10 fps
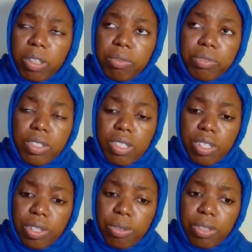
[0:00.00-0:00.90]
food
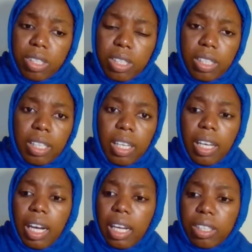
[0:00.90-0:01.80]
security,
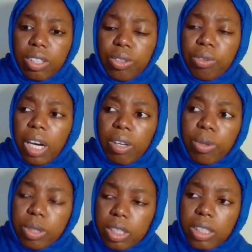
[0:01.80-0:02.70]
and you are
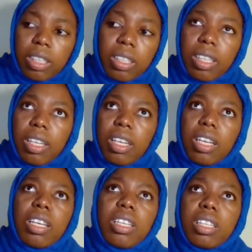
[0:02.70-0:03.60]
quoting
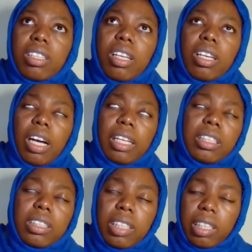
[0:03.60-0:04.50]
an
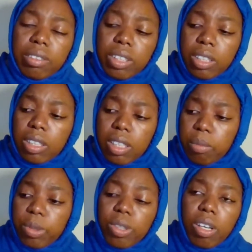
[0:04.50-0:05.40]

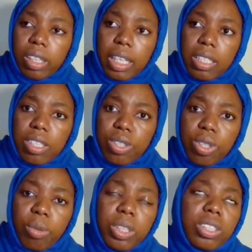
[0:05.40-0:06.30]
integratable
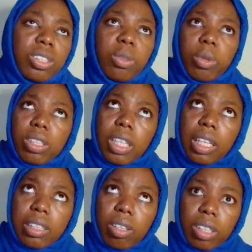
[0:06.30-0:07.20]
organization, which is the World
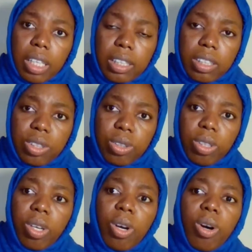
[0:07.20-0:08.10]
Health
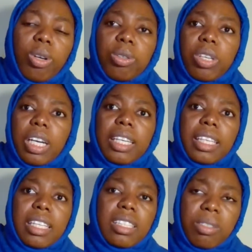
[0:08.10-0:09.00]
Organization. Or you can
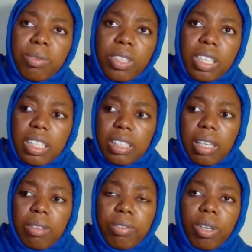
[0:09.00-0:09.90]
get even
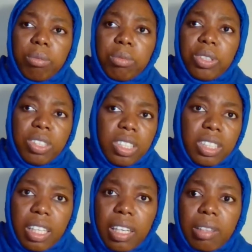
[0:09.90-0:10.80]
data from
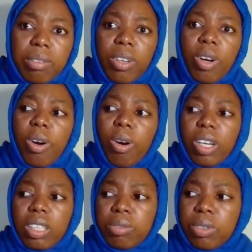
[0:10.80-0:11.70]
UNICEF, or
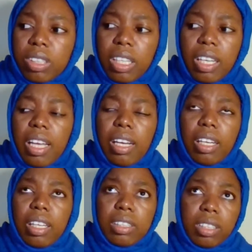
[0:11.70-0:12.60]
even
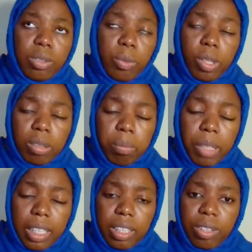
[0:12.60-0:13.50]
the
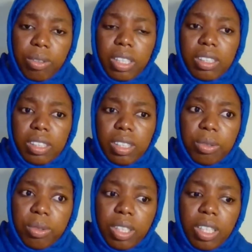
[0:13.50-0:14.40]
World Bank. You can
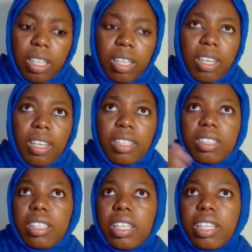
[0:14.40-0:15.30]
say, okay,
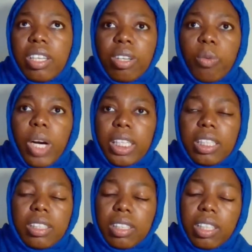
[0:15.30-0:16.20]
1
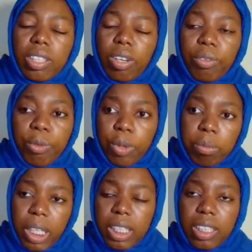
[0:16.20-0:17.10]
in 3 of
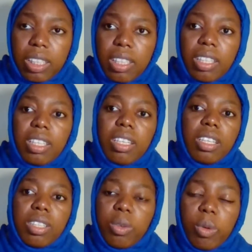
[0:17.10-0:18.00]
women
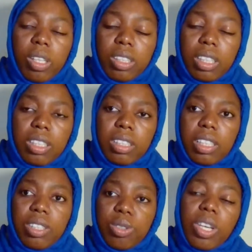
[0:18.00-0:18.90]
in the world is
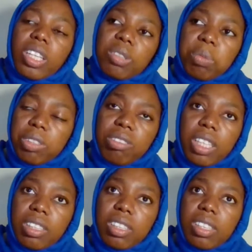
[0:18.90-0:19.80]
said to
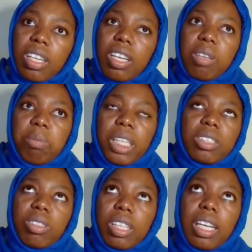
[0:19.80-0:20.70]
experience a
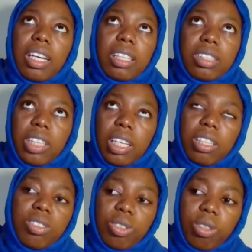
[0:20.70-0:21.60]
particular
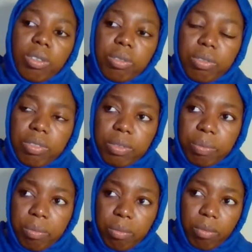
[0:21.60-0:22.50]
challenge of
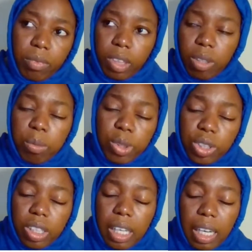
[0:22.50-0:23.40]

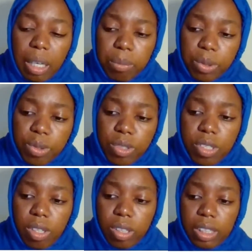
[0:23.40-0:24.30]
emotional
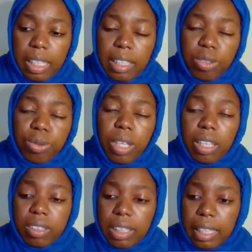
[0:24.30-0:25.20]
abuse or the like
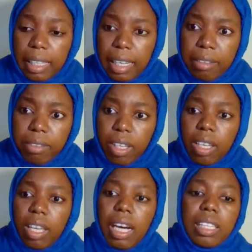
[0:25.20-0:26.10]
throughout their life.
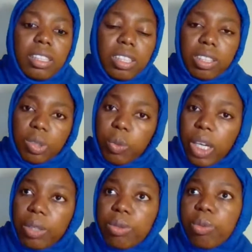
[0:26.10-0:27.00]
And this is
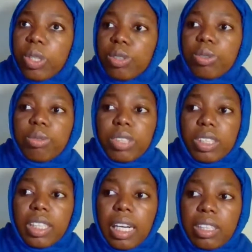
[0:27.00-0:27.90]
why you want to
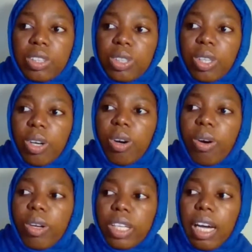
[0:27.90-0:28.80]
research
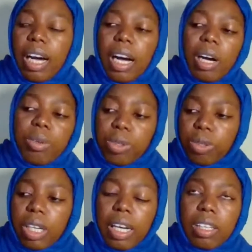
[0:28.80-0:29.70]
on how
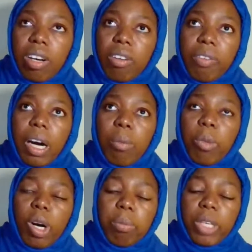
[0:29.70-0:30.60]
you can offer
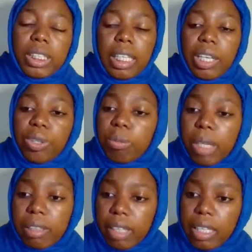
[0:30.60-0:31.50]
more better
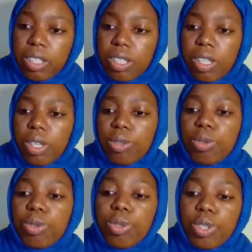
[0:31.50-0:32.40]
human rights
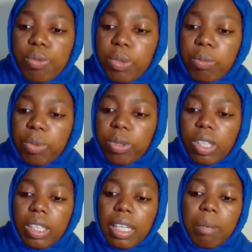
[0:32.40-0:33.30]
to those people
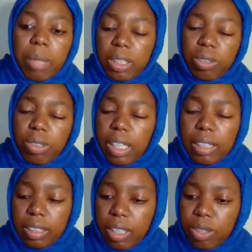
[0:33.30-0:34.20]
in that particular
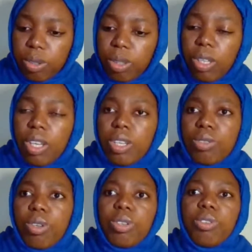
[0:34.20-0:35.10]
sector.
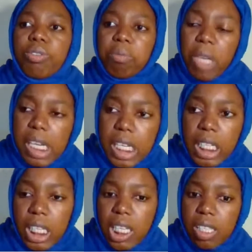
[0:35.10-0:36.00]
So you've
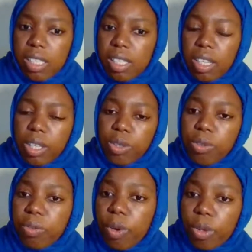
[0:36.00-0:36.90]
made a case,
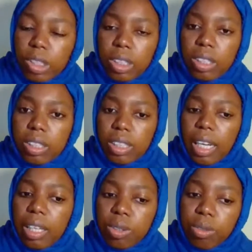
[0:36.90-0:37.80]
you've quoted,
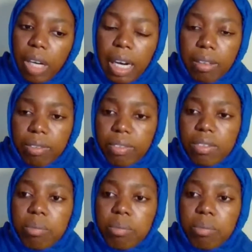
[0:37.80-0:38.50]
and you have